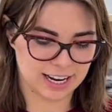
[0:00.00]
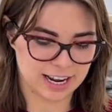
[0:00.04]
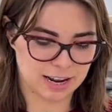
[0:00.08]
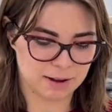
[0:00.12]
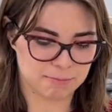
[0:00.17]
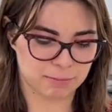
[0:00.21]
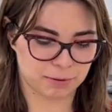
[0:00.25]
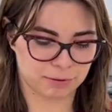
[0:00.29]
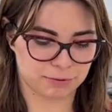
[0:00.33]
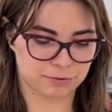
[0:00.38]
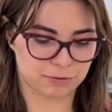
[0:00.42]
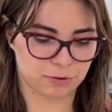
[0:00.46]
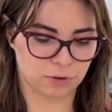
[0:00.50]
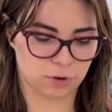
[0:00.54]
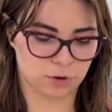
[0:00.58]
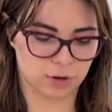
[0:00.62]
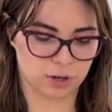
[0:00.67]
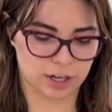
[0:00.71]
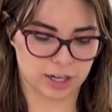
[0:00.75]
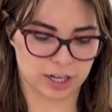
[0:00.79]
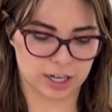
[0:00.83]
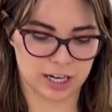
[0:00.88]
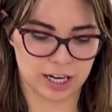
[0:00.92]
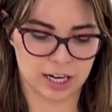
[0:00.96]

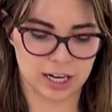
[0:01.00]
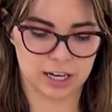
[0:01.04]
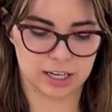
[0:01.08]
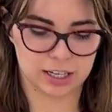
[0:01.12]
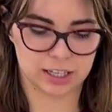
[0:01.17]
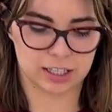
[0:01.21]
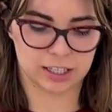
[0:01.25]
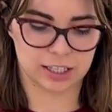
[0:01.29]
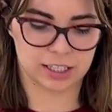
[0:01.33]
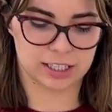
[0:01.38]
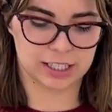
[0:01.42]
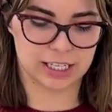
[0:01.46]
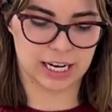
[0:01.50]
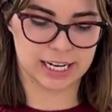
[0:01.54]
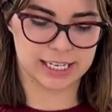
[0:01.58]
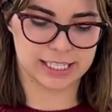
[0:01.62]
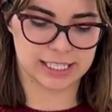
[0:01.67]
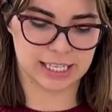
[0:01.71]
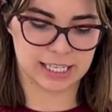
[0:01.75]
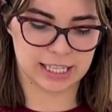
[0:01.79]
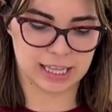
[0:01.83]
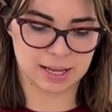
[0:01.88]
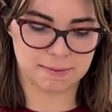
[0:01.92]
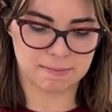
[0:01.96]
before
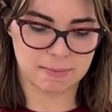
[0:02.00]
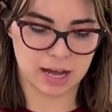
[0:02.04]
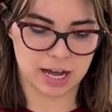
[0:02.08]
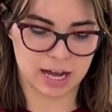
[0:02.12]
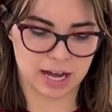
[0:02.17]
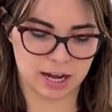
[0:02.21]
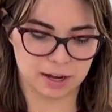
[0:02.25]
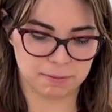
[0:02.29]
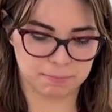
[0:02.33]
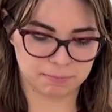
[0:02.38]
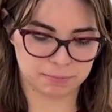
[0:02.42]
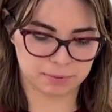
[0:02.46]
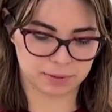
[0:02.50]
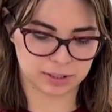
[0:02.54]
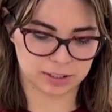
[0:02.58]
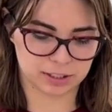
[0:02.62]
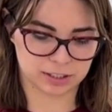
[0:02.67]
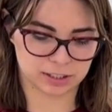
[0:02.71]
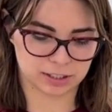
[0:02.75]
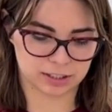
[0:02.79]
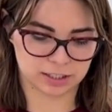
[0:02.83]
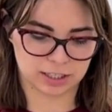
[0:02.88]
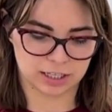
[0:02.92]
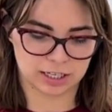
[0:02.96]
dicing them up.
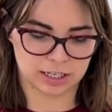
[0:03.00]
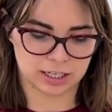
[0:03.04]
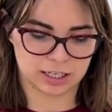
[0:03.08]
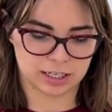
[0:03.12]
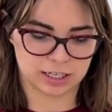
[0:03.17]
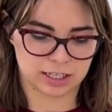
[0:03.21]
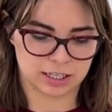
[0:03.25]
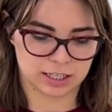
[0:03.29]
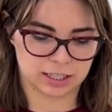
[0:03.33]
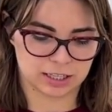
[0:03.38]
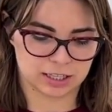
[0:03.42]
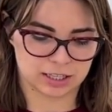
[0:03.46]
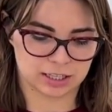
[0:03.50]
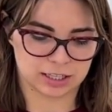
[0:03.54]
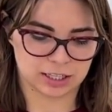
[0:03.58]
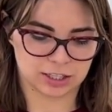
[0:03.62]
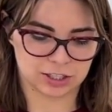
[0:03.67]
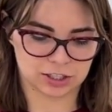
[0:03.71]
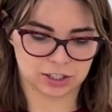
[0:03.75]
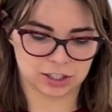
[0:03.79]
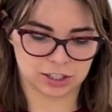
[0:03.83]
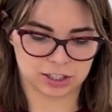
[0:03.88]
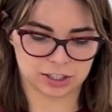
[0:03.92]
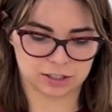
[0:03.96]

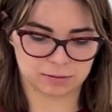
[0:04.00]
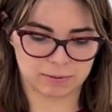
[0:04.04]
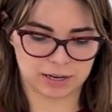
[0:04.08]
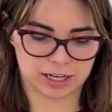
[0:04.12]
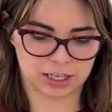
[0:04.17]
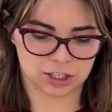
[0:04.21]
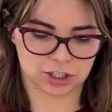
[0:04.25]
This just makes